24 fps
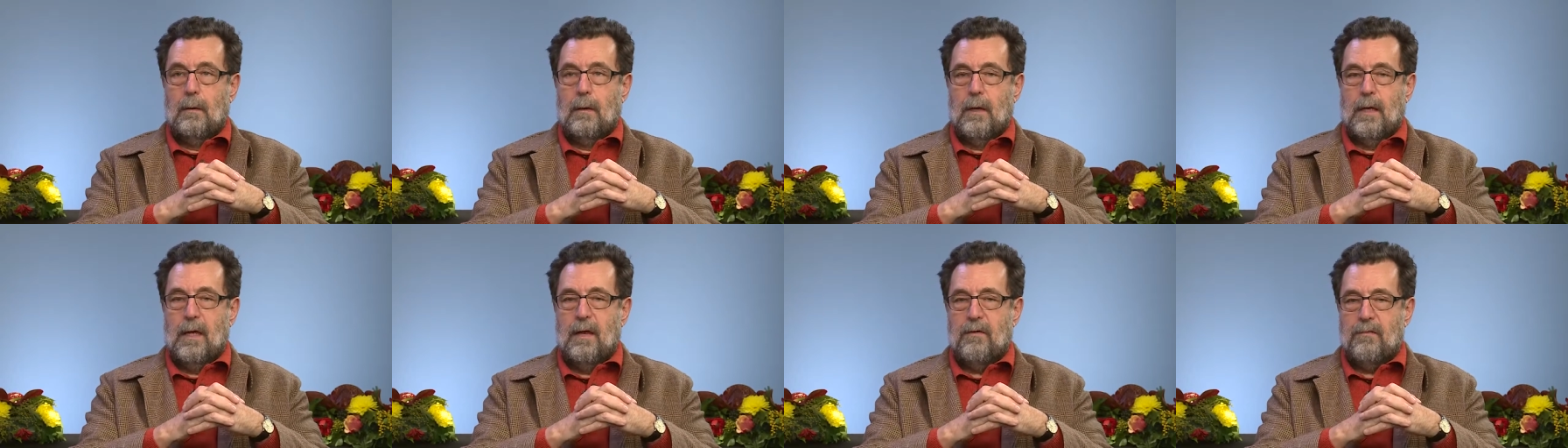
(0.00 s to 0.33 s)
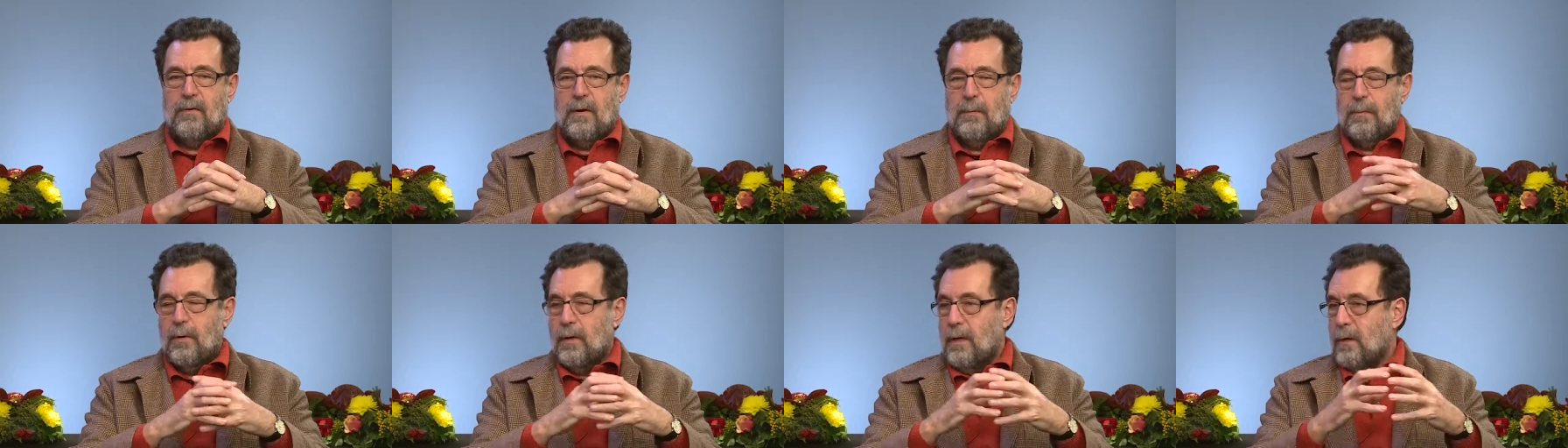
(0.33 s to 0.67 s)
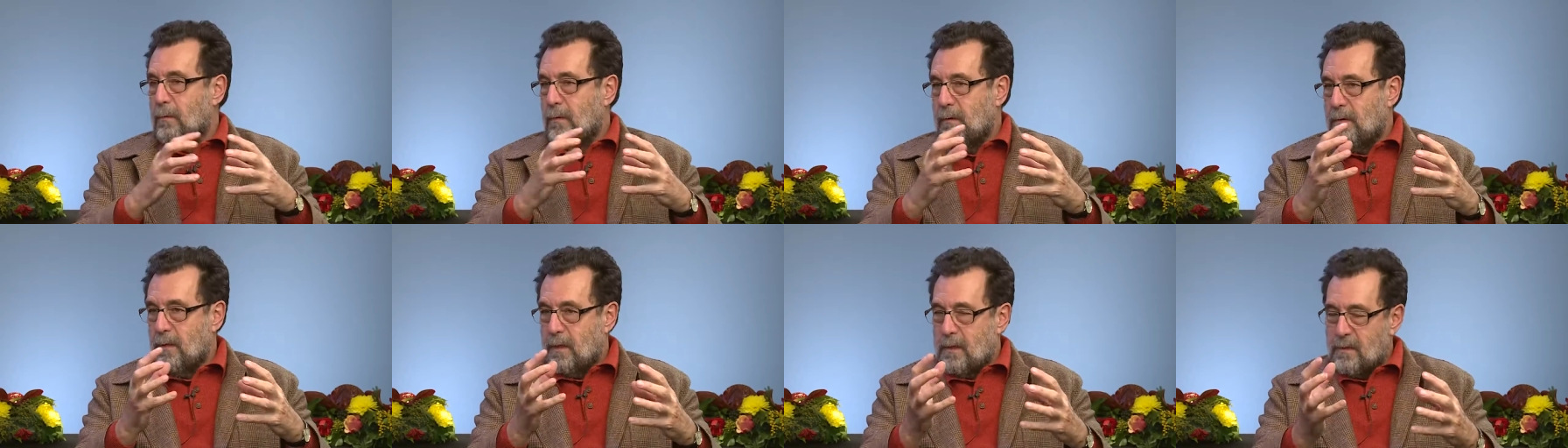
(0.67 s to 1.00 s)
Everybody
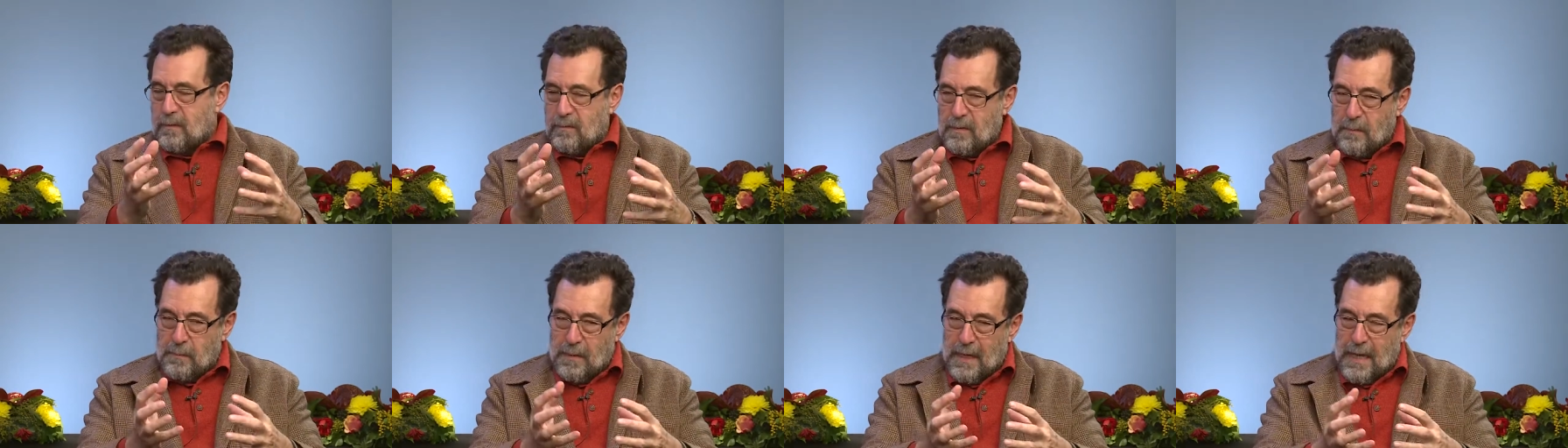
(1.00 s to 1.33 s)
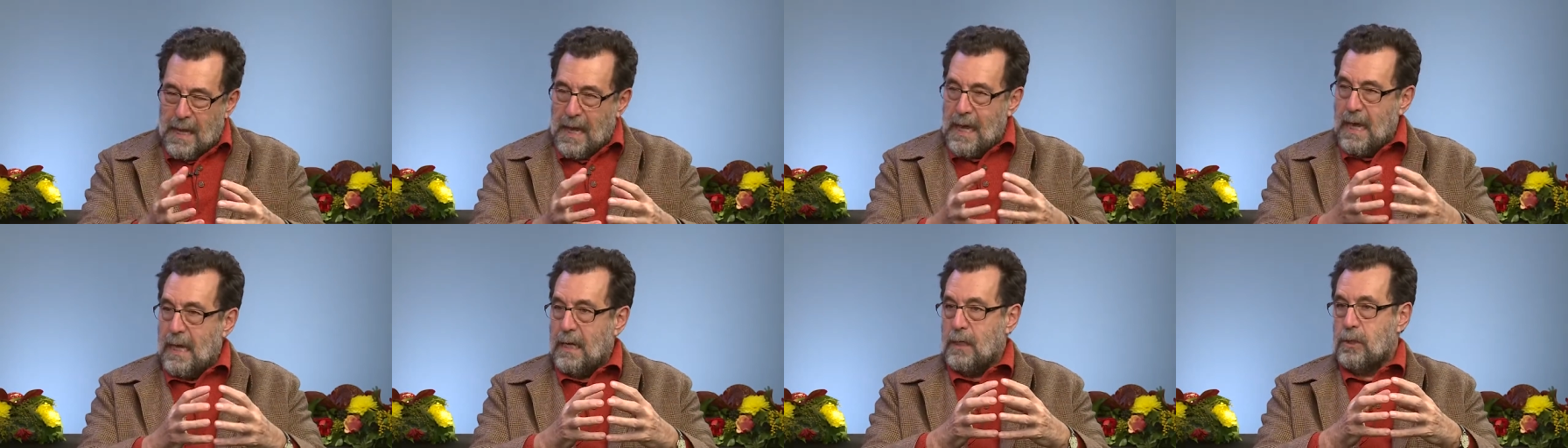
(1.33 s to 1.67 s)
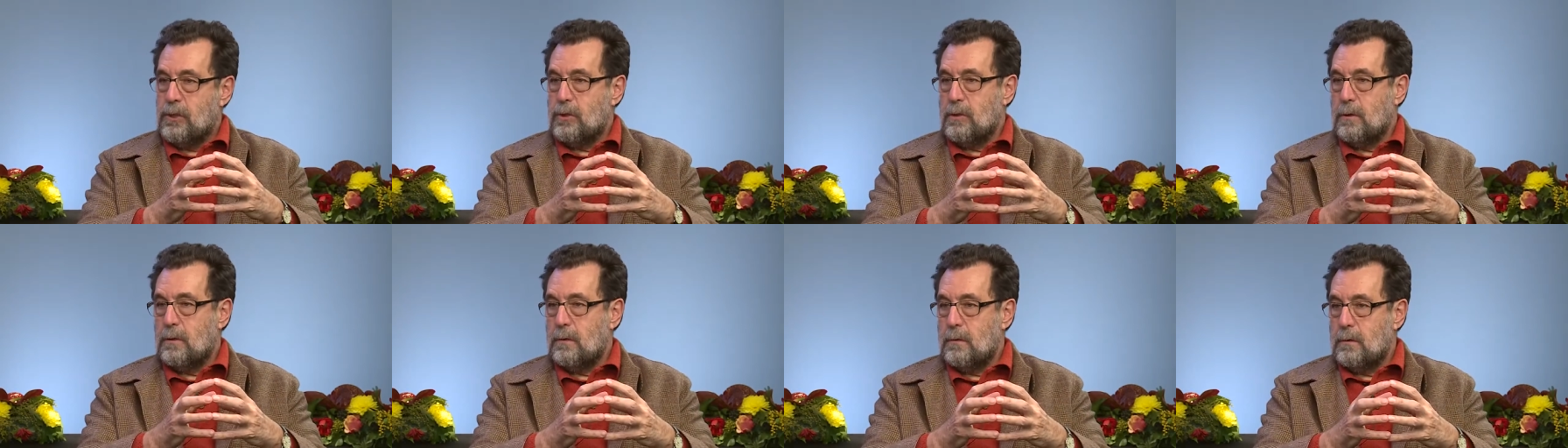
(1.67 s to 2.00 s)
was extremely
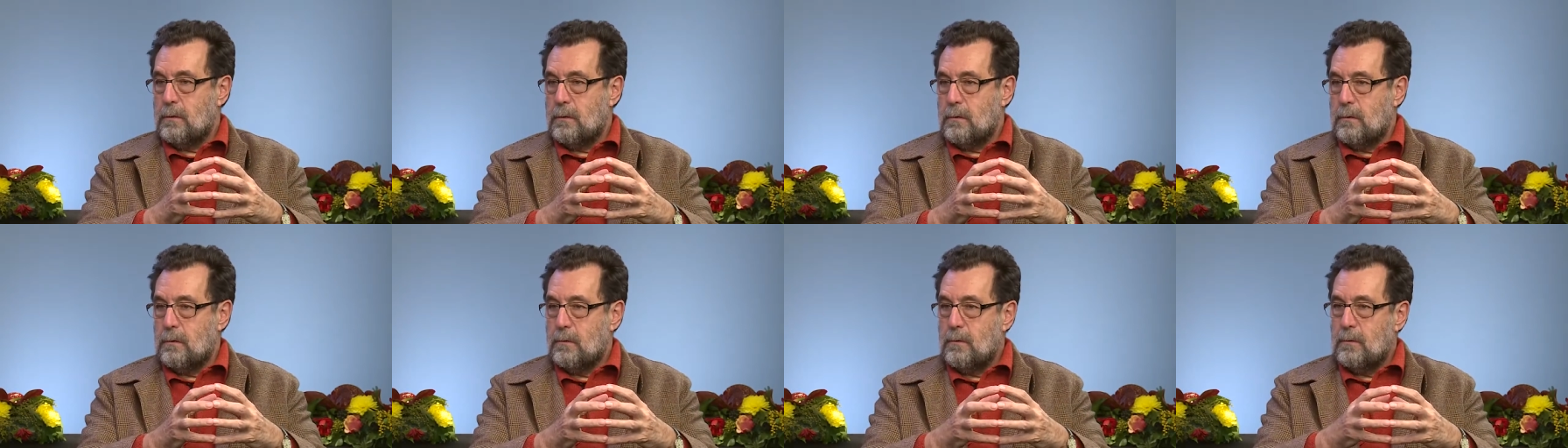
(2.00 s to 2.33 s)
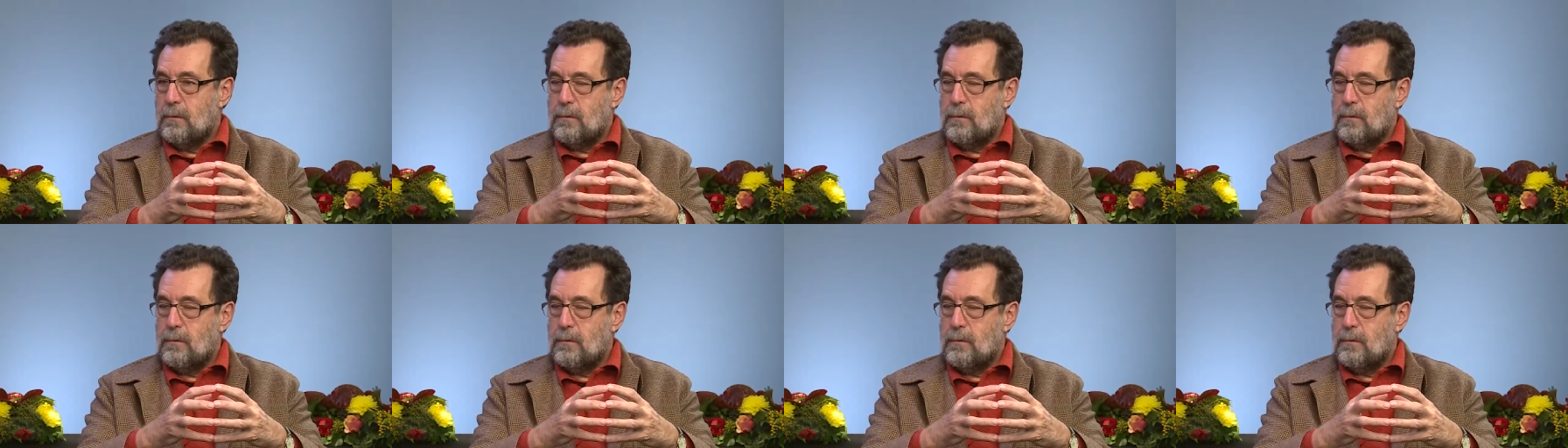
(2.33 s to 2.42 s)
anxious.